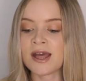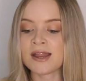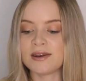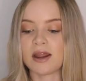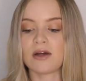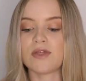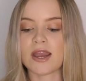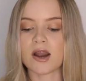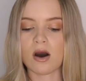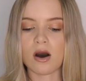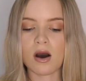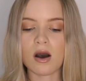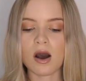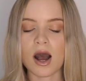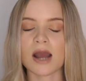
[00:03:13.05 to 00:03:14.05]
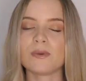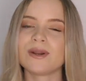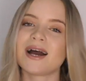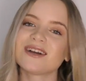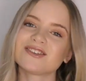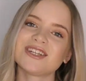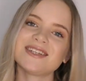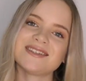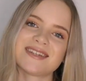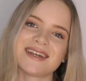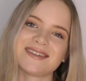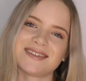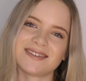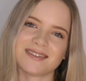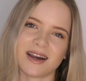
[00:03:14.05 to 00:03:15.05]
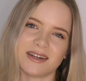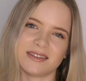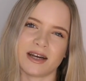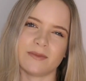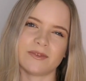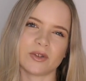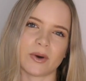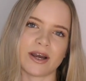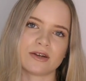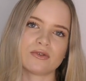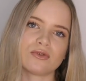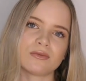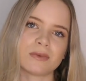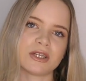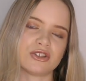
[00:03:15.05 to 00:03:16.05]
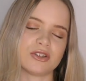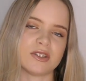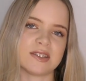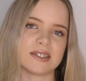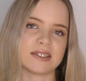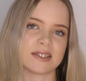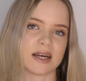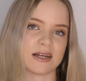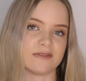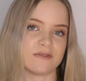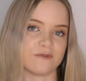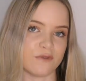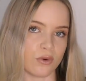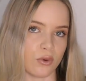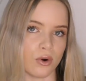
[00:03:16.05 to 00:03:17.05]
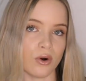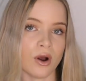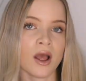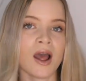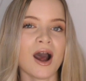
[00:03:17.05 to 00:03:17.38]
Now they are, I would actually say to size up, so I got all my shoes in a size 4.